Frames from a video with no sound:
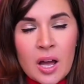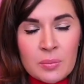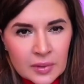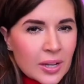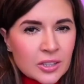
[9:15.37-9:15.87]

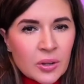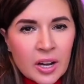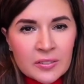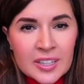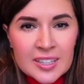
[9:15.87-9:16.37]
apps. Once you
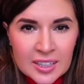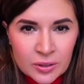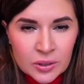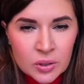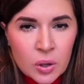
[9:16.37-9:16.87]
have the
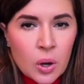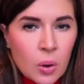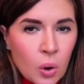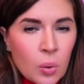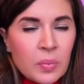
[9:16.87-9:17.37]
SQL,
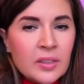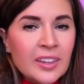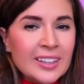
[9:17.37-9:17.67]
open the